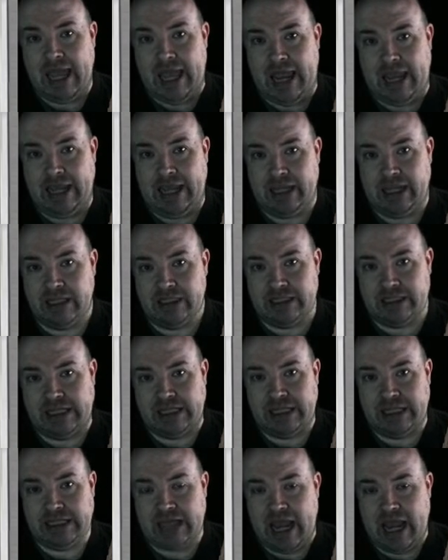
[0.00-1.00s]
and
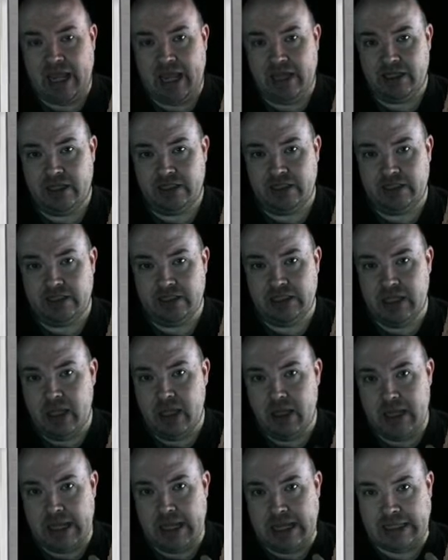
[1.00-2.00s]
it had
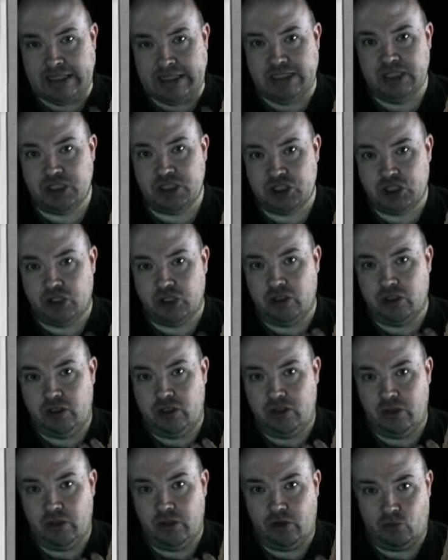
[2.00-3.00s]
additional